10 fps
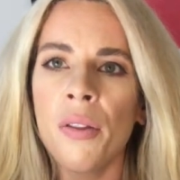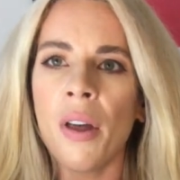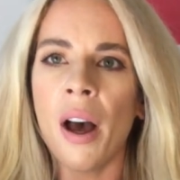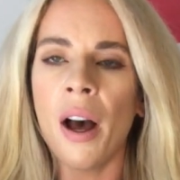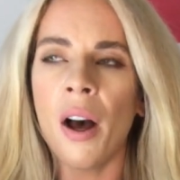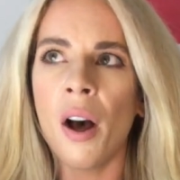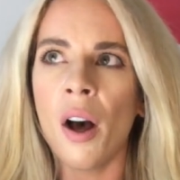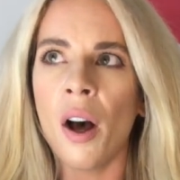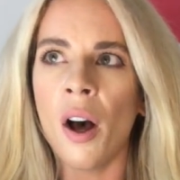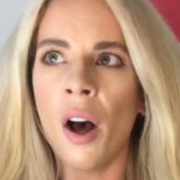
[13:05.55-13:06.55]
that
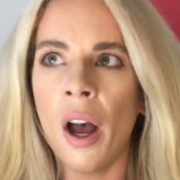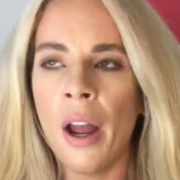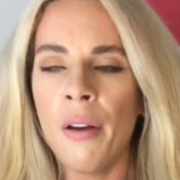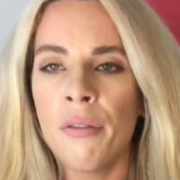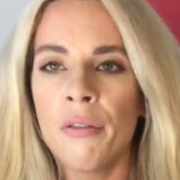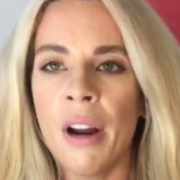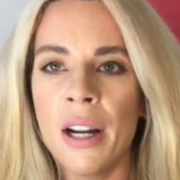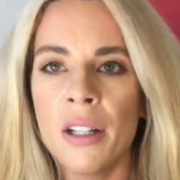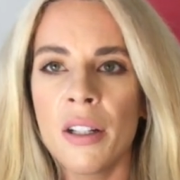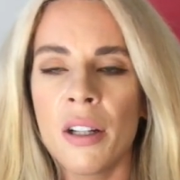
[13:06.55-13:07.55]
I've
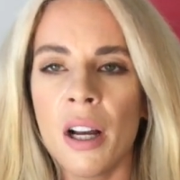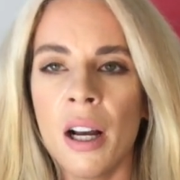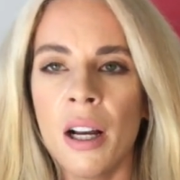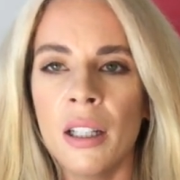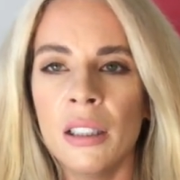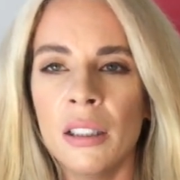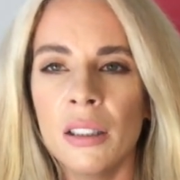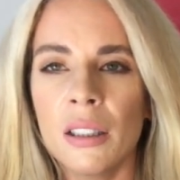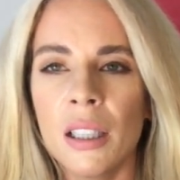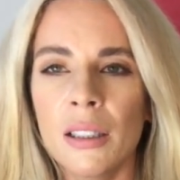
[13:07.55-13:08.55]
read
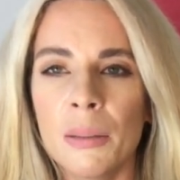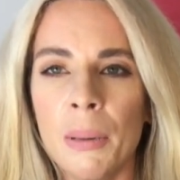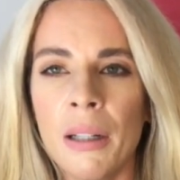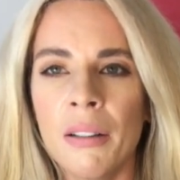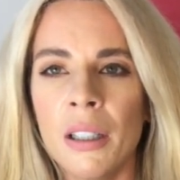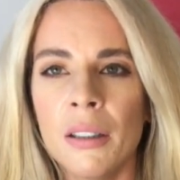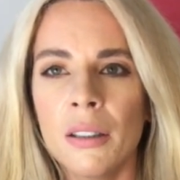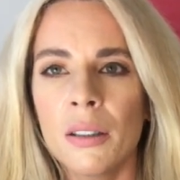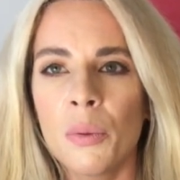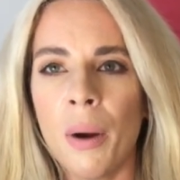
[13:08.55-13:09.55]
and
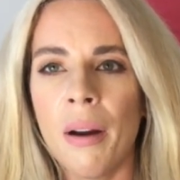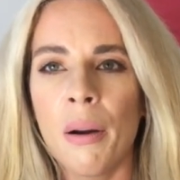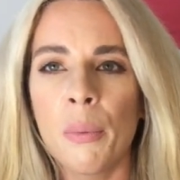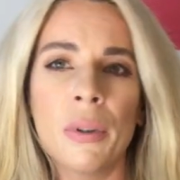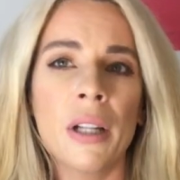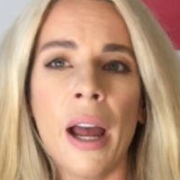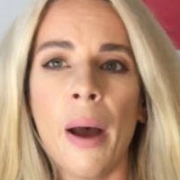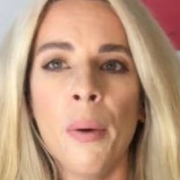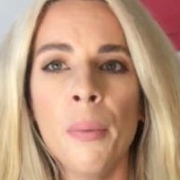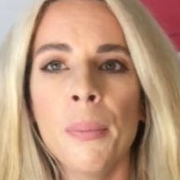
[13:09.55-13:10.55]
experienced where it would
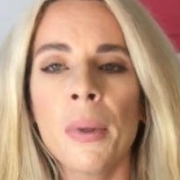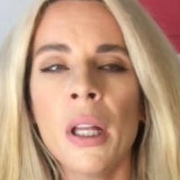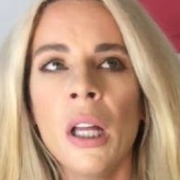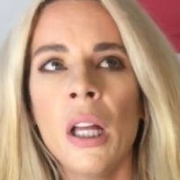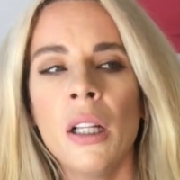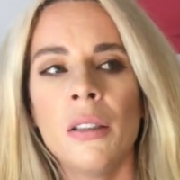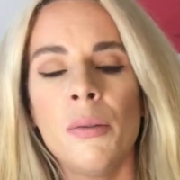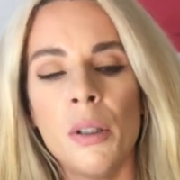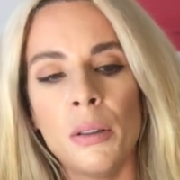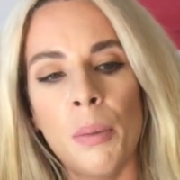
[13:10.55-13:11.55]
help.
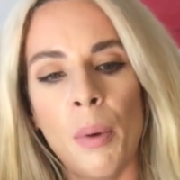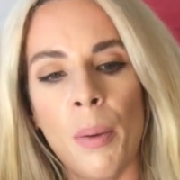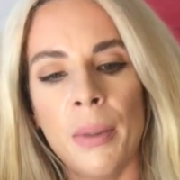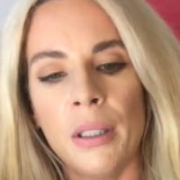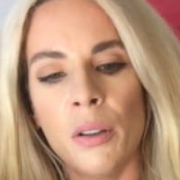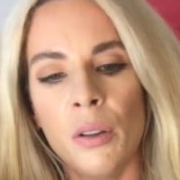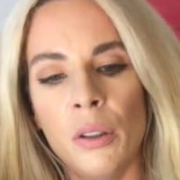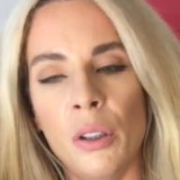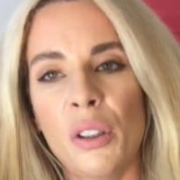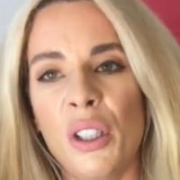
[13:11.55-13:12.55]
Sometimes I'll pop this
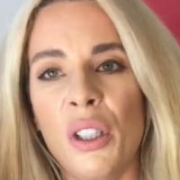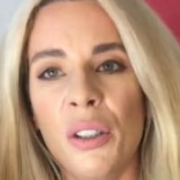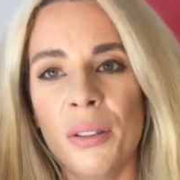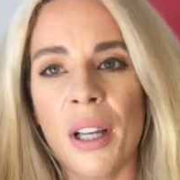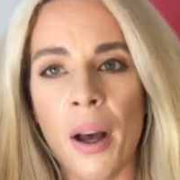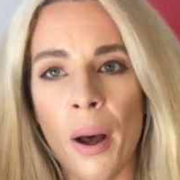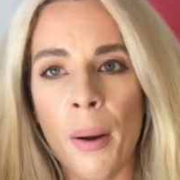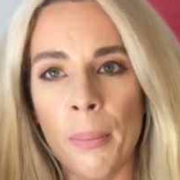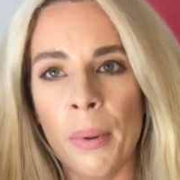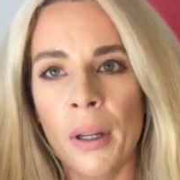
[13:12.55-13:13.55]
on just to use it
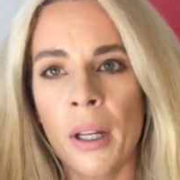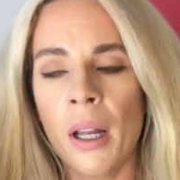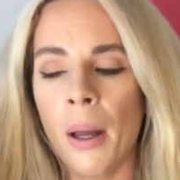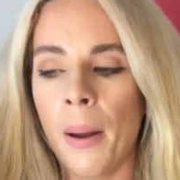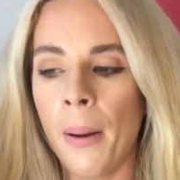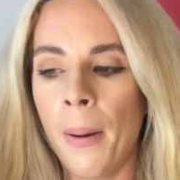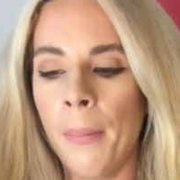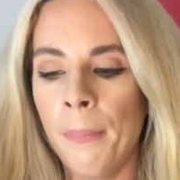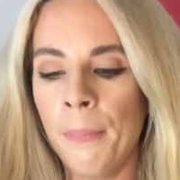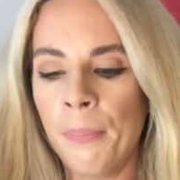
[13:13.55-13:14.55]
up
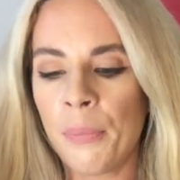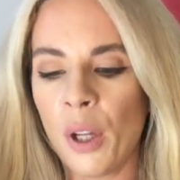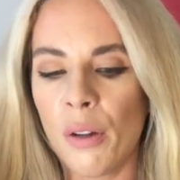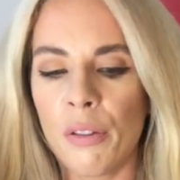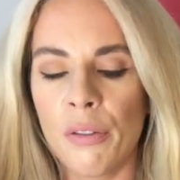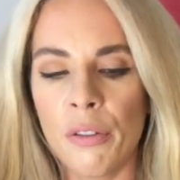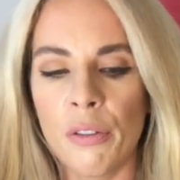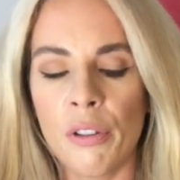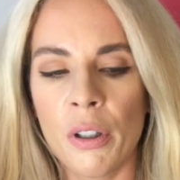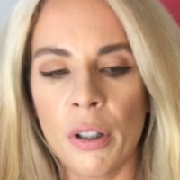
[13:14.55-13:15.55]

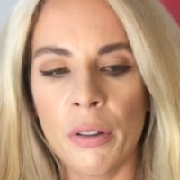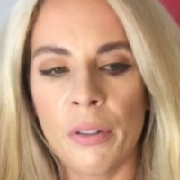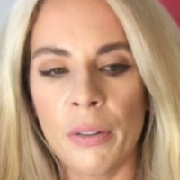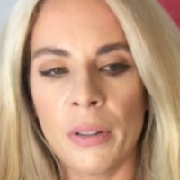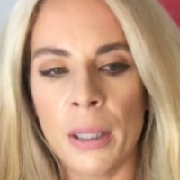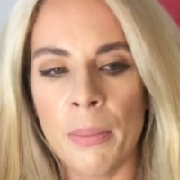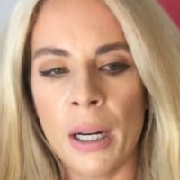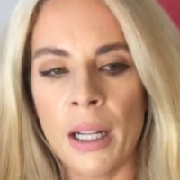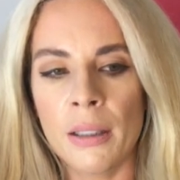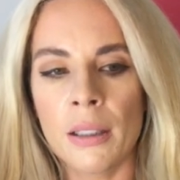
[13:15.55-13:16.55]
for another 15
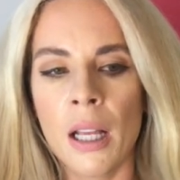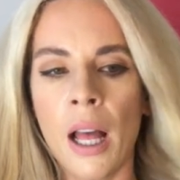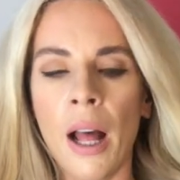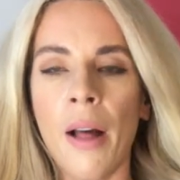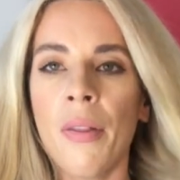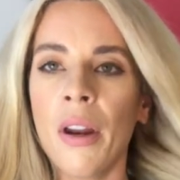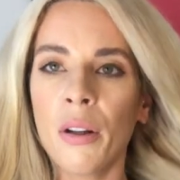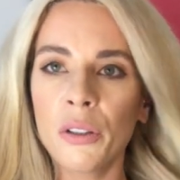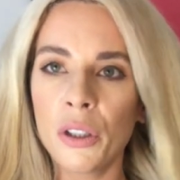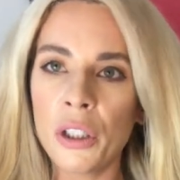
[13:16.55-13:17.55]
minutes, and then
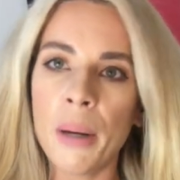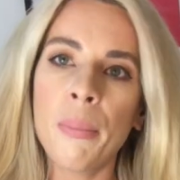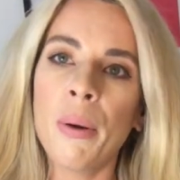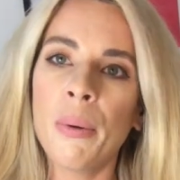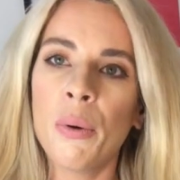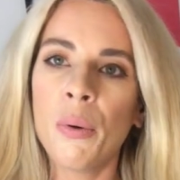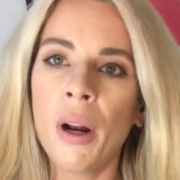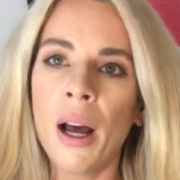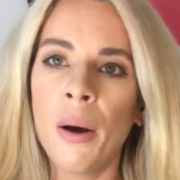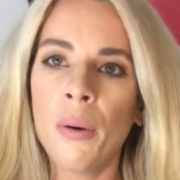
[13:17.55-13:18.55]
I'll just shampoo it all
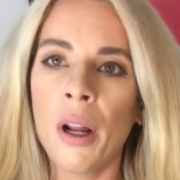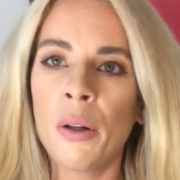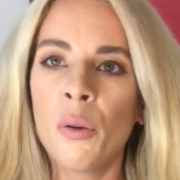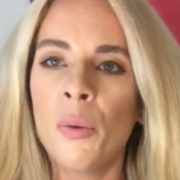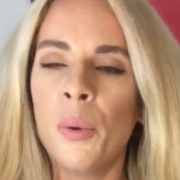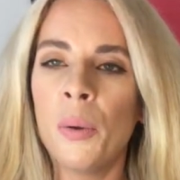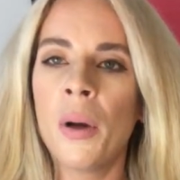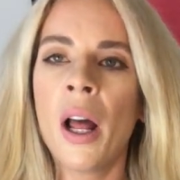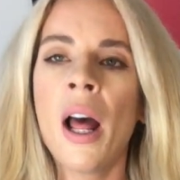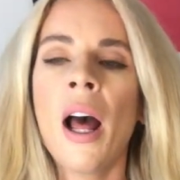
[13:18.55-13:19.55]
out like normal.
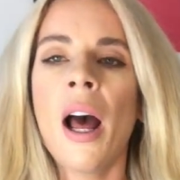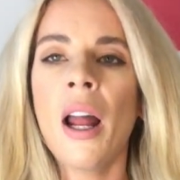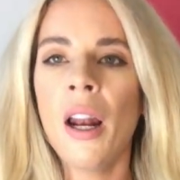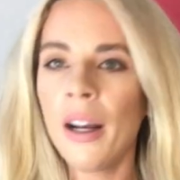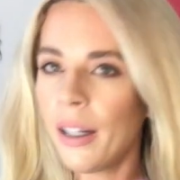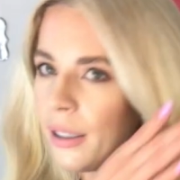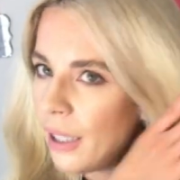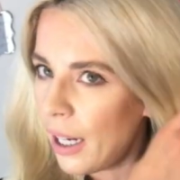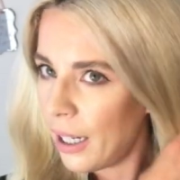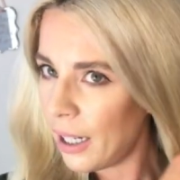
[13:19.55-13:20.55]
And like I
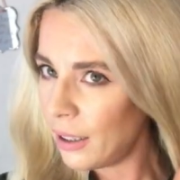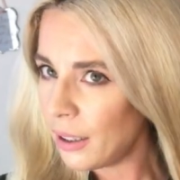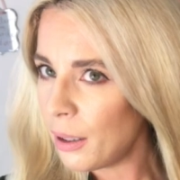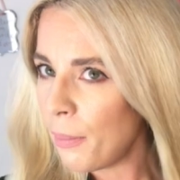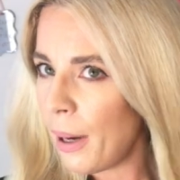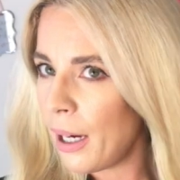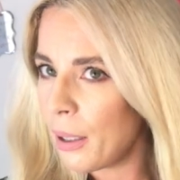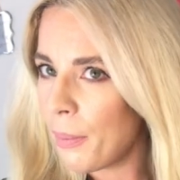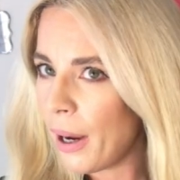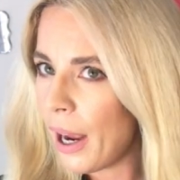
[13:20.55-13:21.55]
said, it doesn't
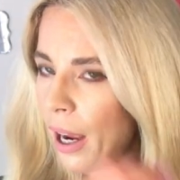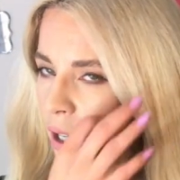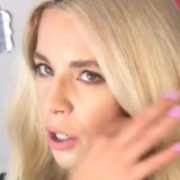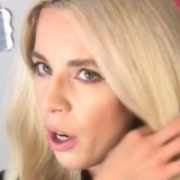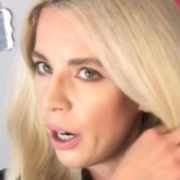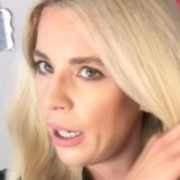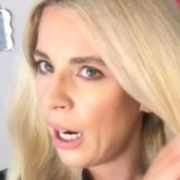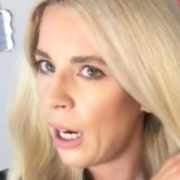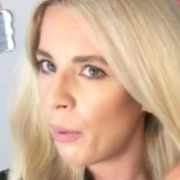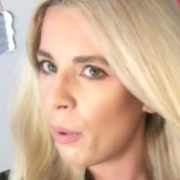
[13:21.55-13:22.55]
make my hair
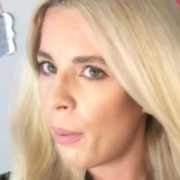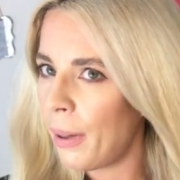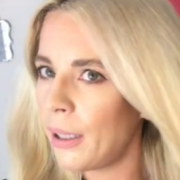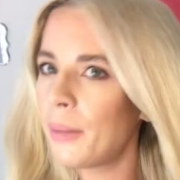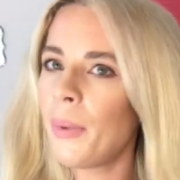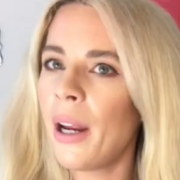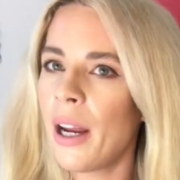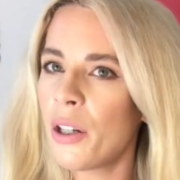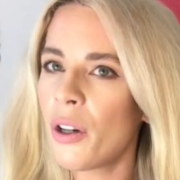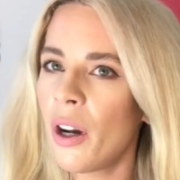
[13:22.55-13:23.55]
shiny. What makes my
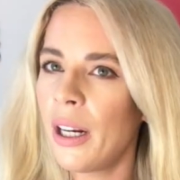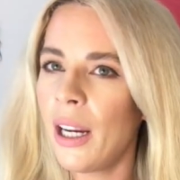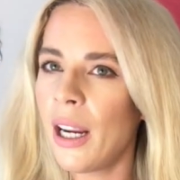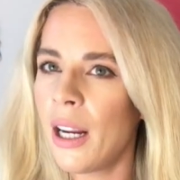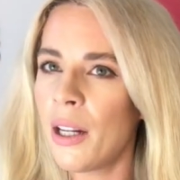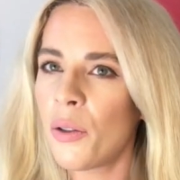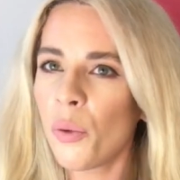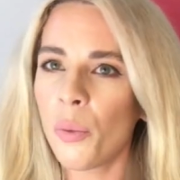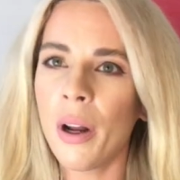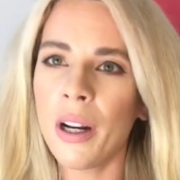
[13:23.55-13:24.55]
hair shiny is
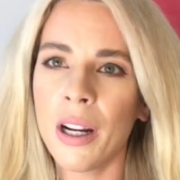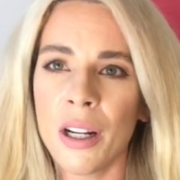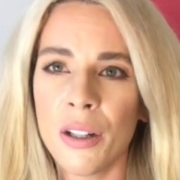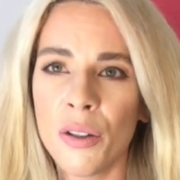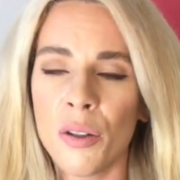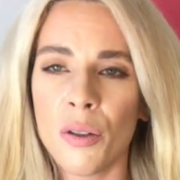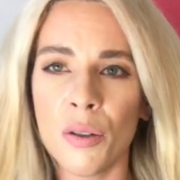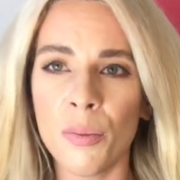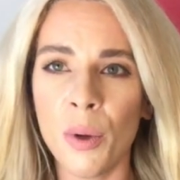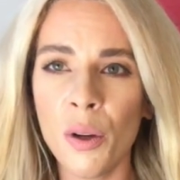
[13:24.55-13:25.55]
when it is
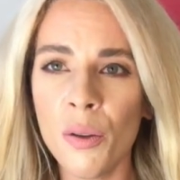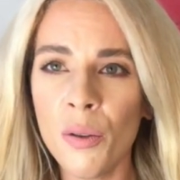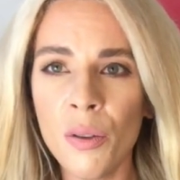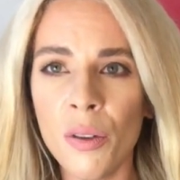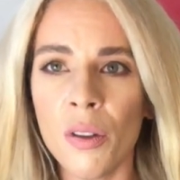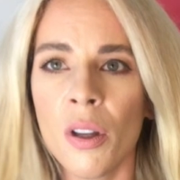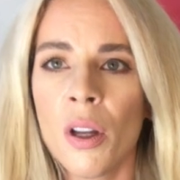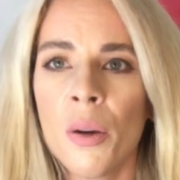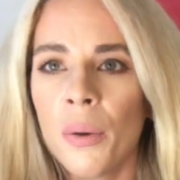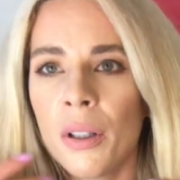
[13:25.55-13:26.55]
smooth,
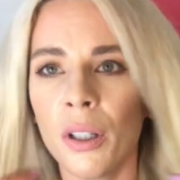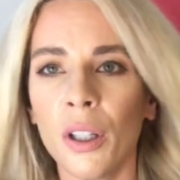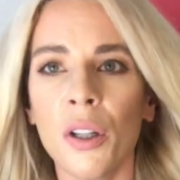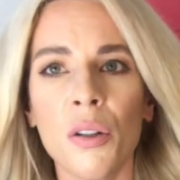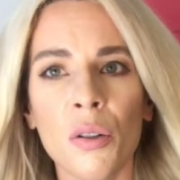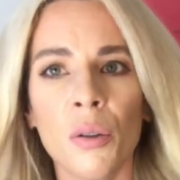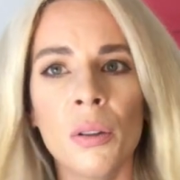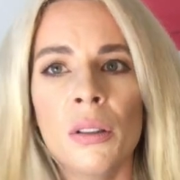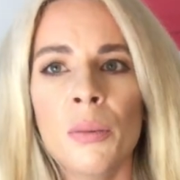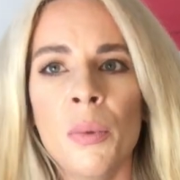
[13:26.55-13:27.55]
when the cuticle
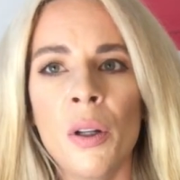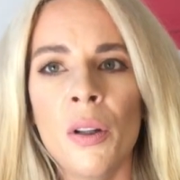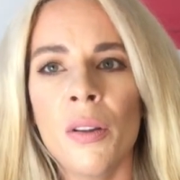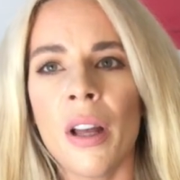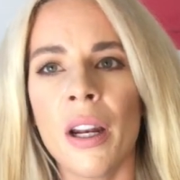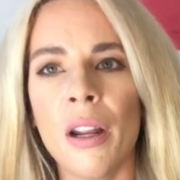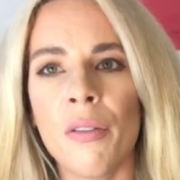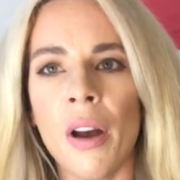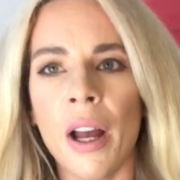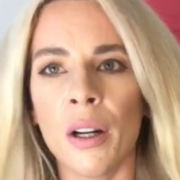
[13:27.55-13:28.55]
is smooth, and
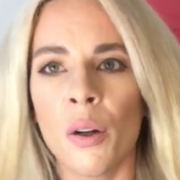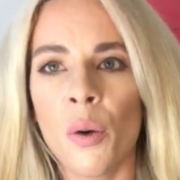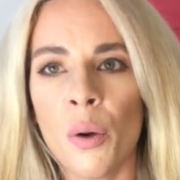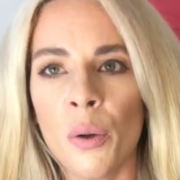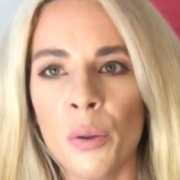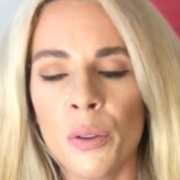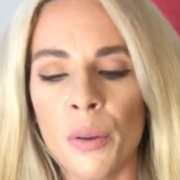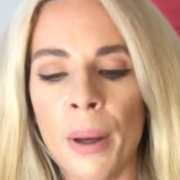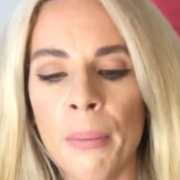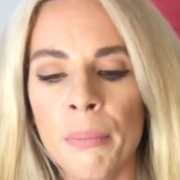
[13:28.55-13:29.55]
if I add an oil
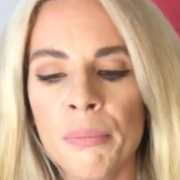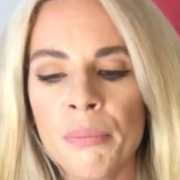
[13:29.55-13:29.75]
to it.